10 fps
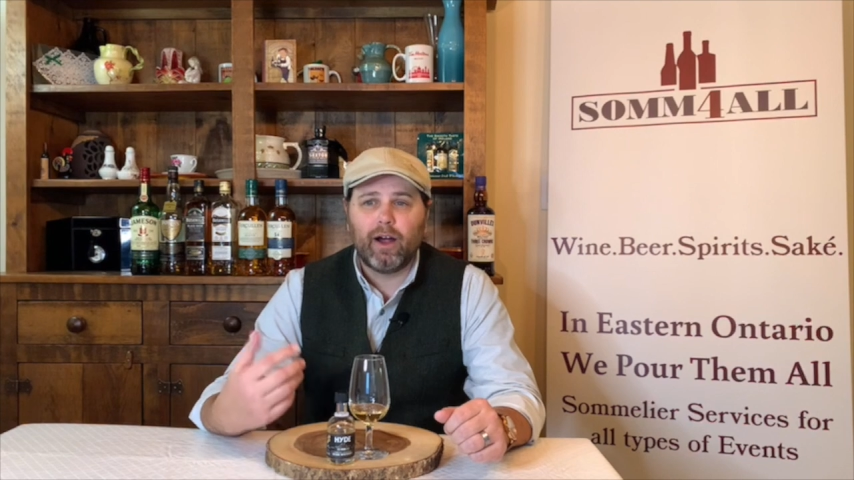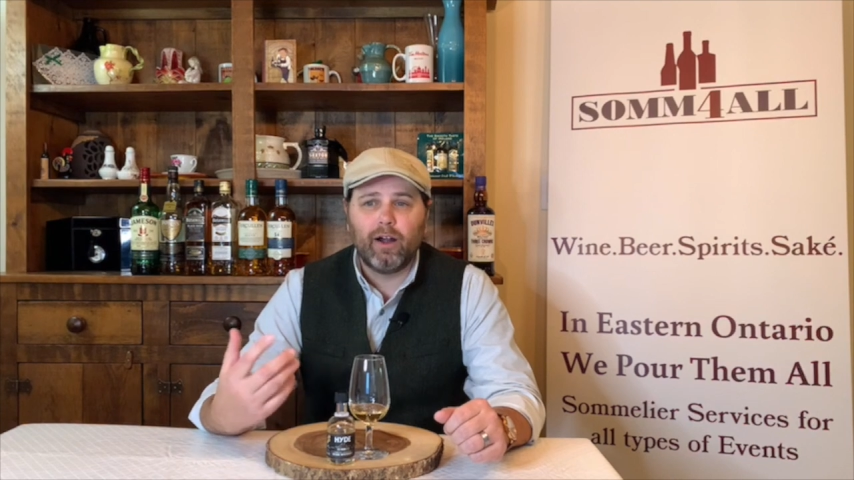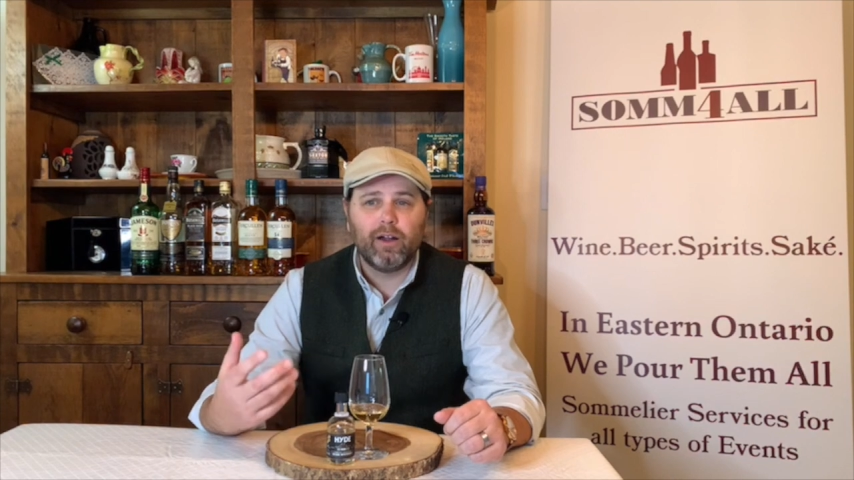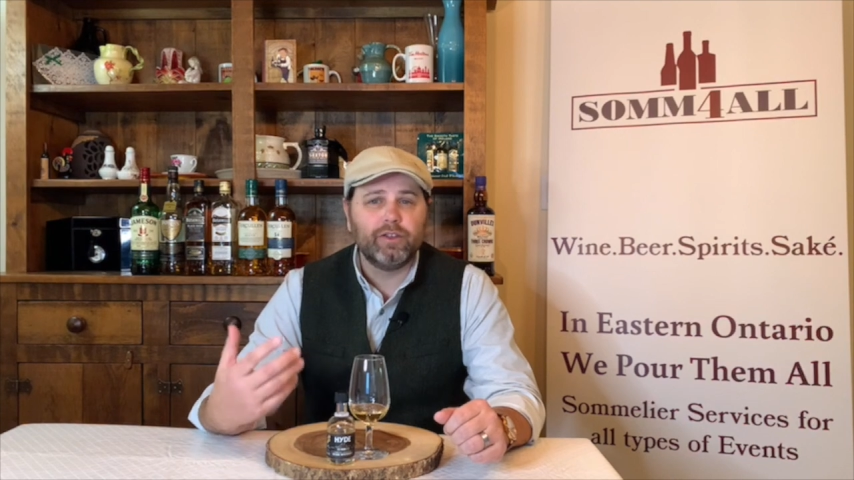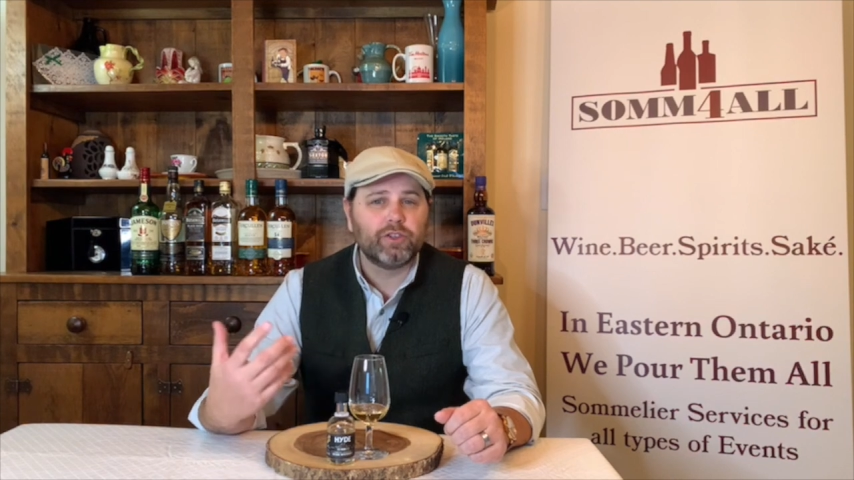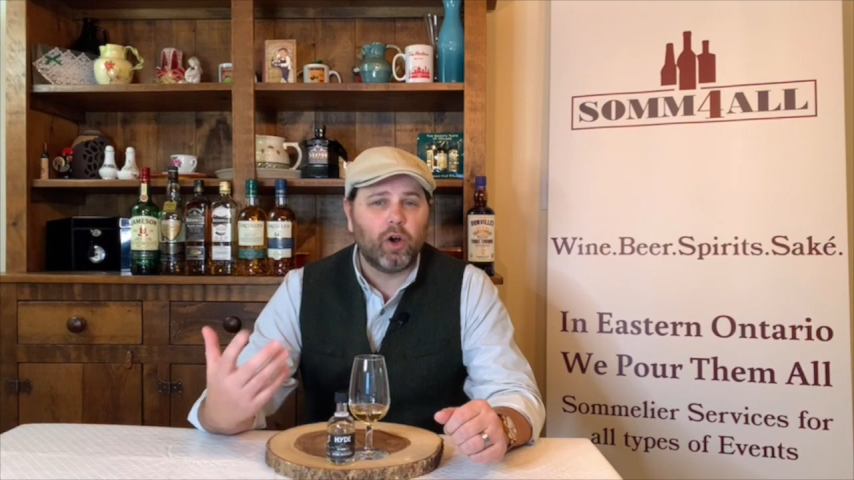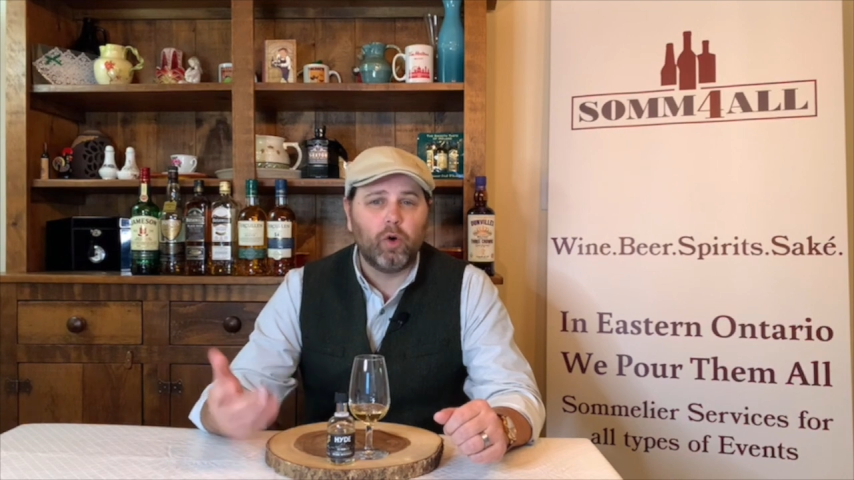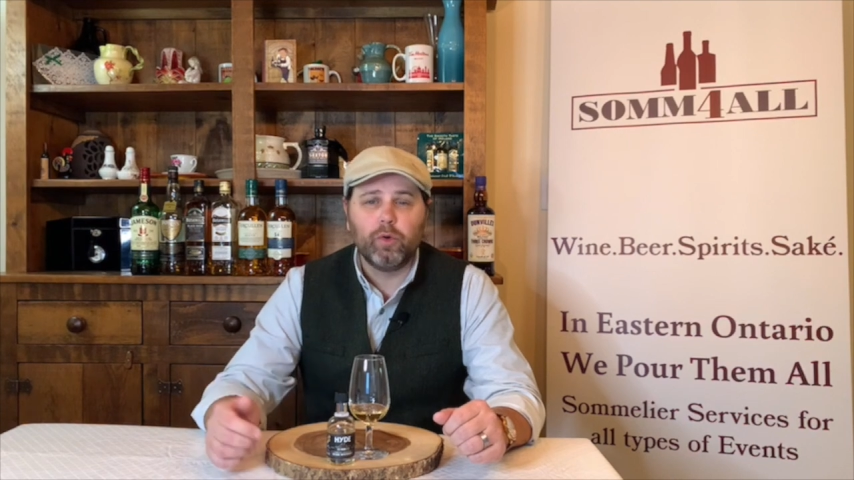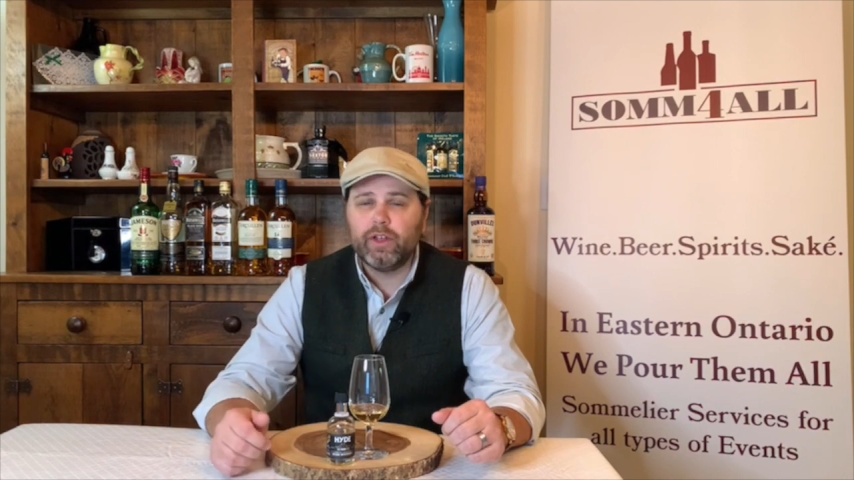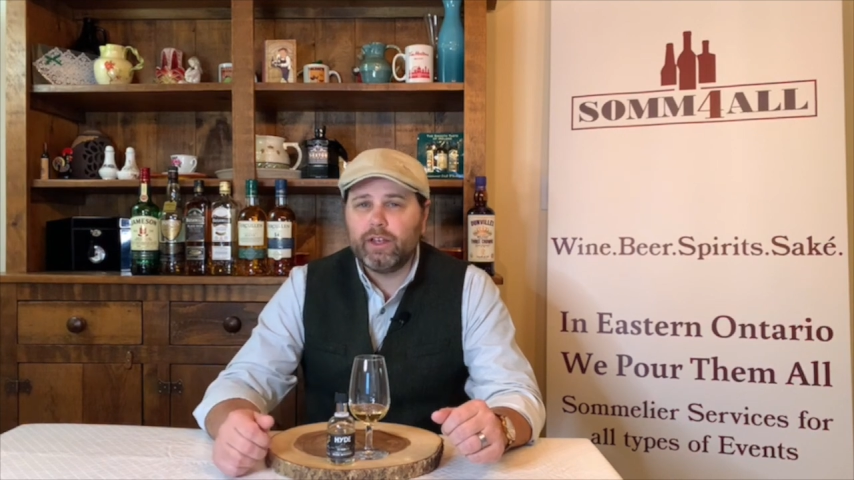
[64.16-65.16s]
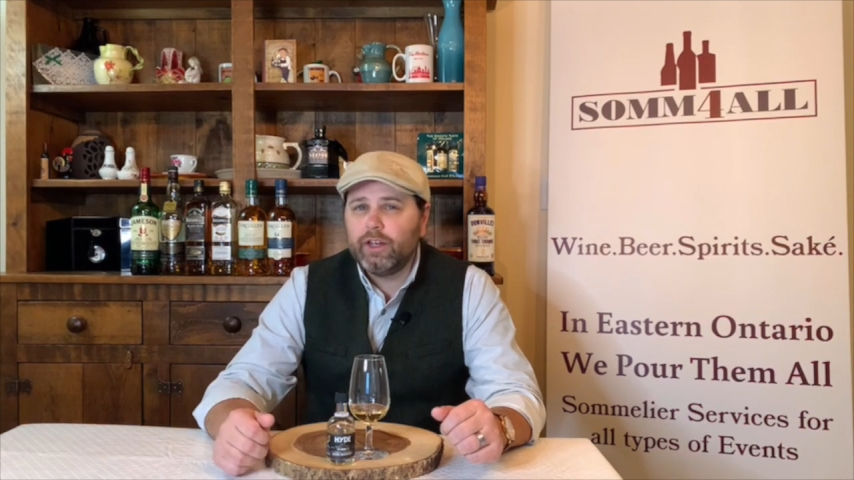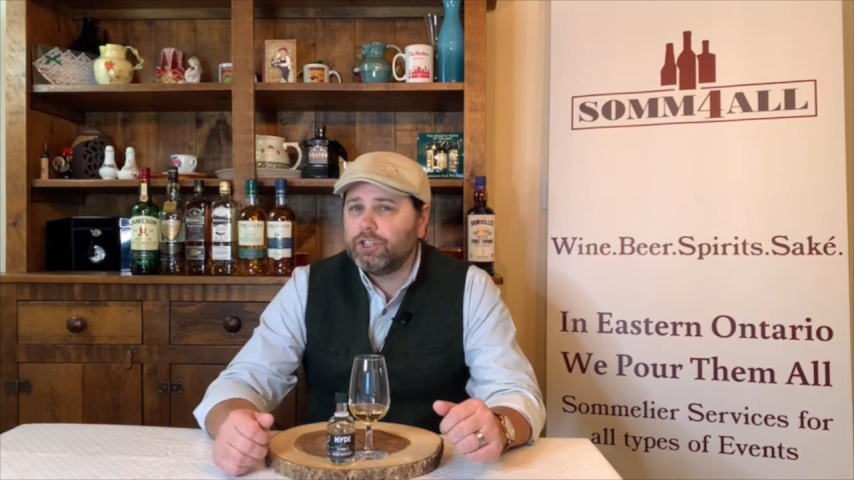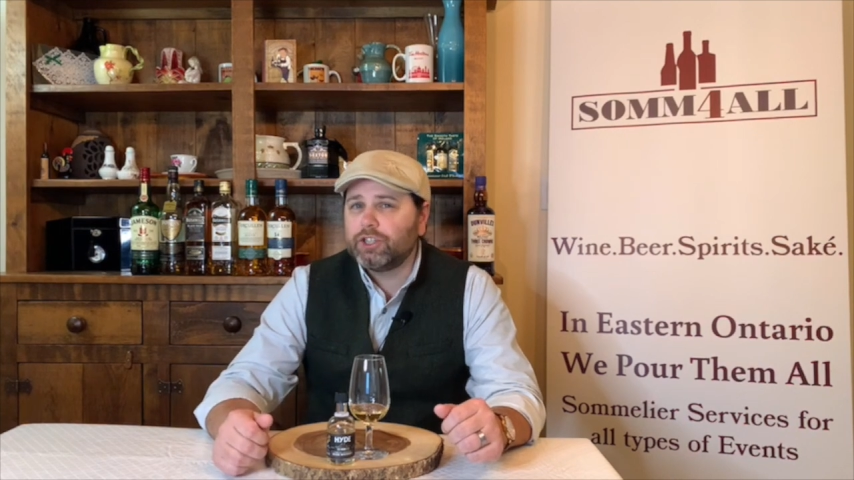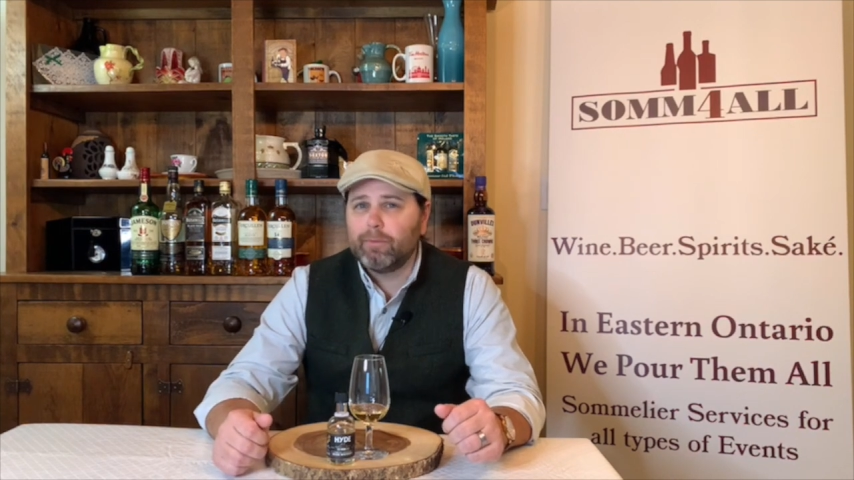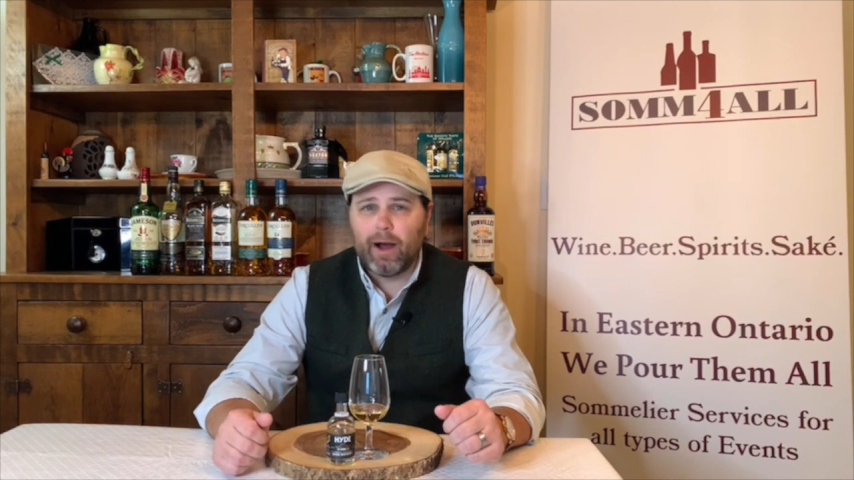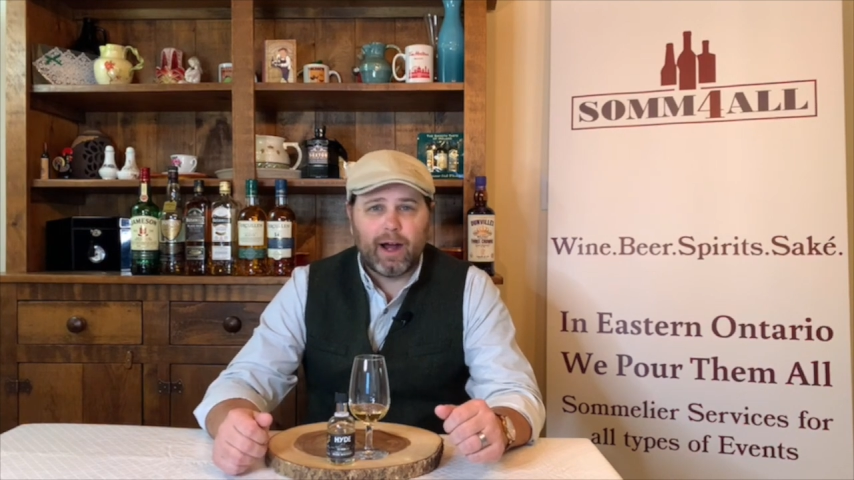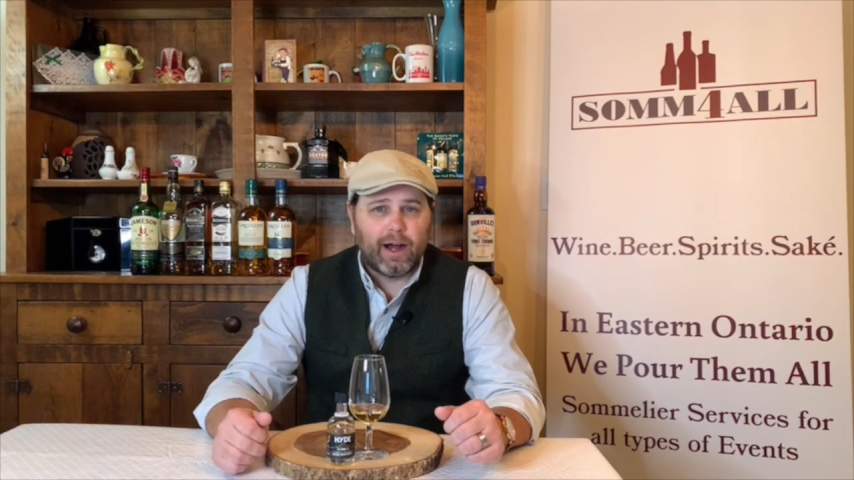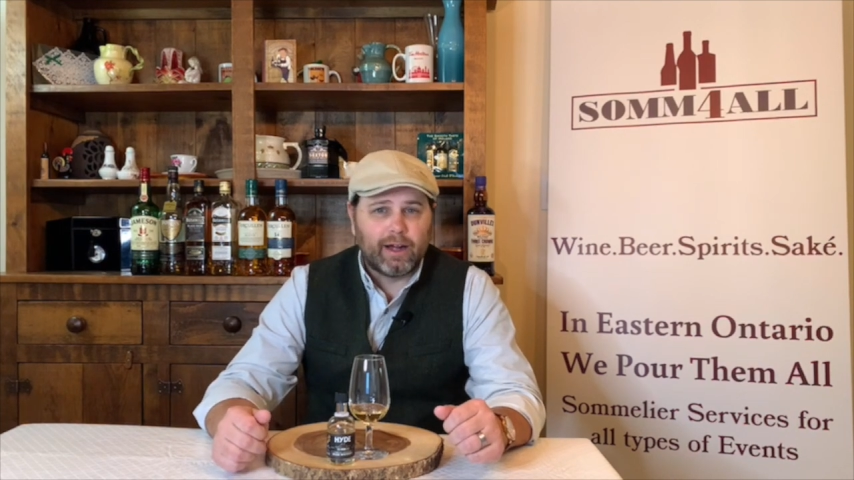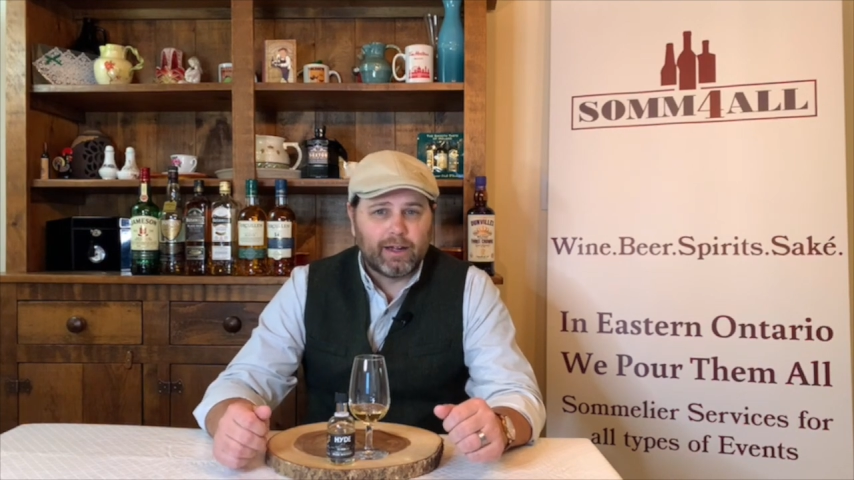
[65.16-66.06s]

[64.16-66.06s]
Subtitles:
Ireland's own Ishkabaha,